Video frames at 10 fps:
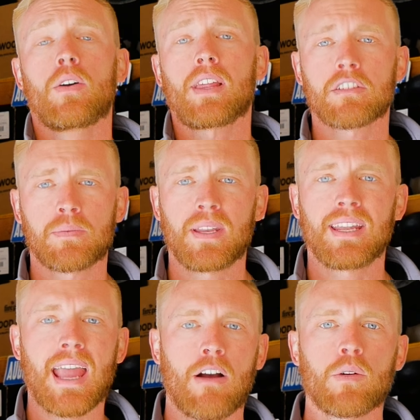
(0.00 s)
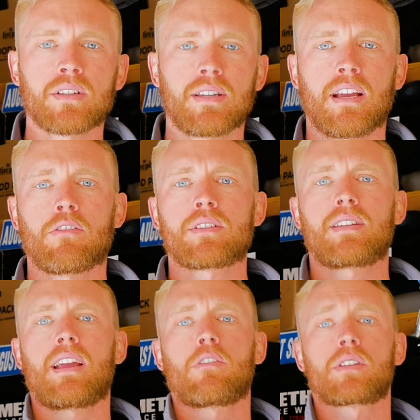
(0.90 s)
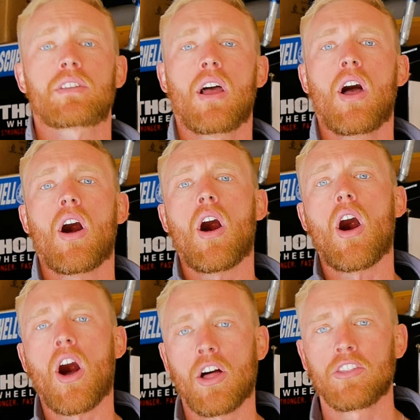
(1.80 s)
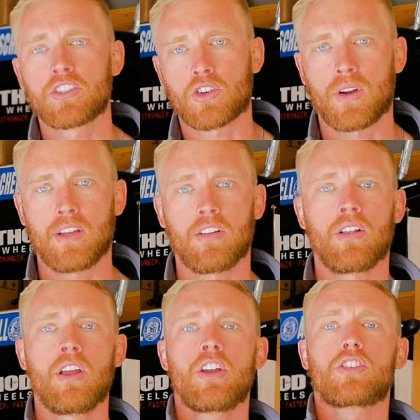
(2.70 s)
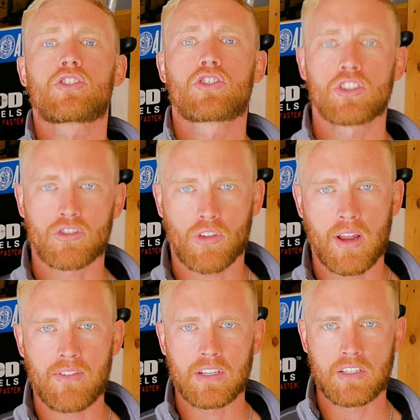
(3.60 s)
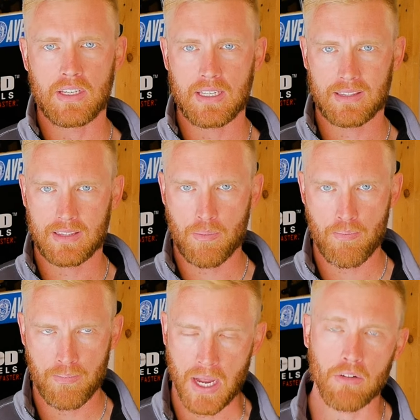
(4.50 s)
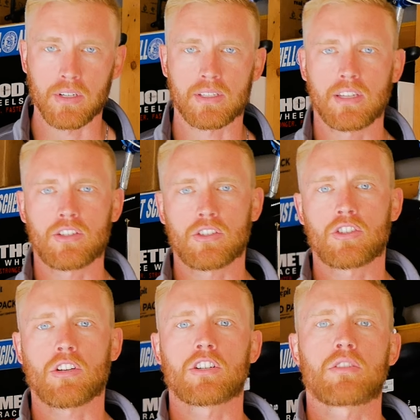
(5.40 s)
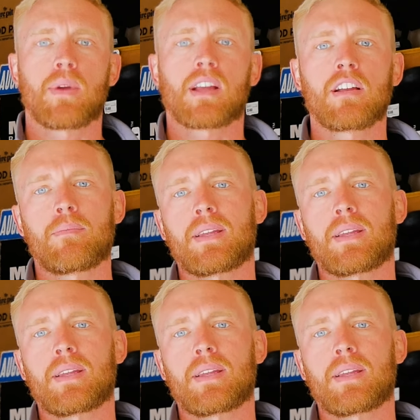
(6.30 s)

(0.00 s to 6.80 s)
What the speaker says: without spending hours and hours and hours on the trail just driving to get the power station charged back up